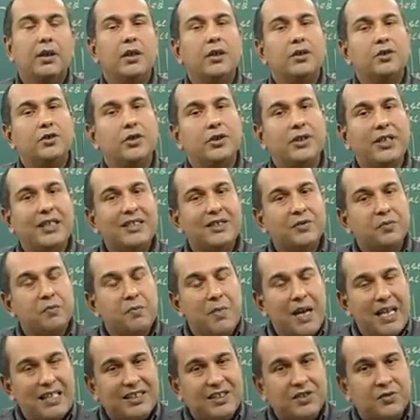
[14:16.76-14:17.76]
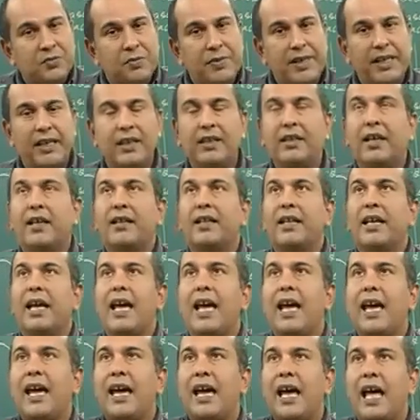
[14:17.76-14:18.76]
So this must mean that the
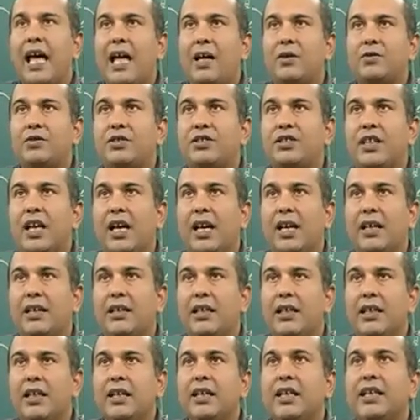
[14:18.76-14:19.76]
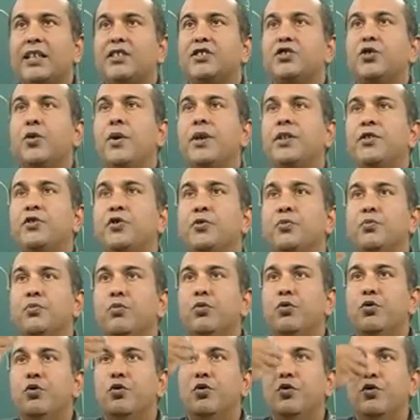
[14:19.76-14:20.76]
air outside is going to
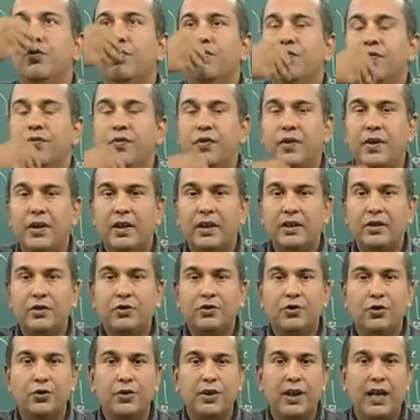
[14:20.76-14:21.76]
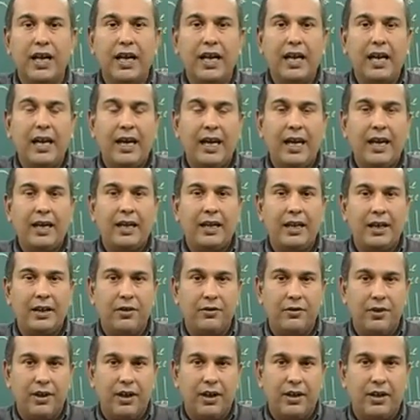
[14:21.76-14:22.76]
move to the air
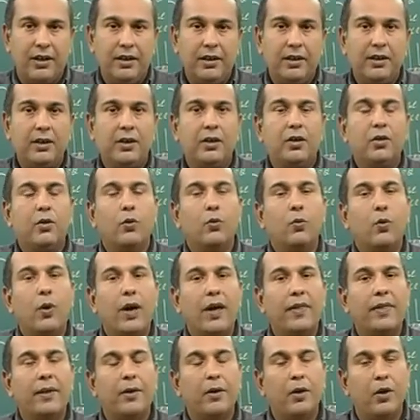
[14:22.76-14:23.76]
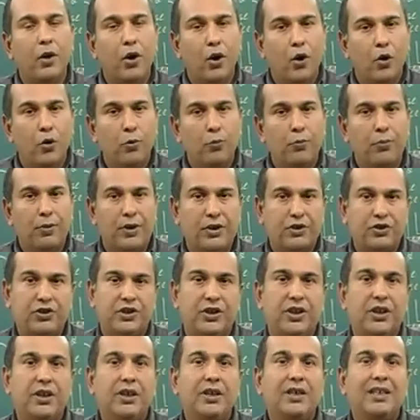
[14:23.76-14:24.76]
area where the low
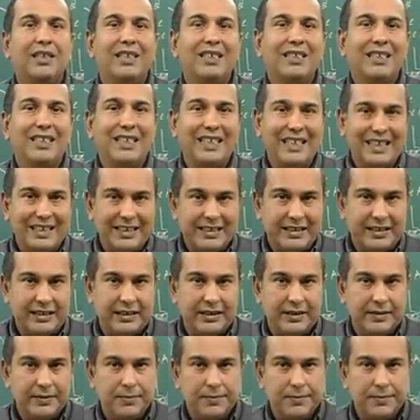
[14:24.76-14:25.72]
pressure is.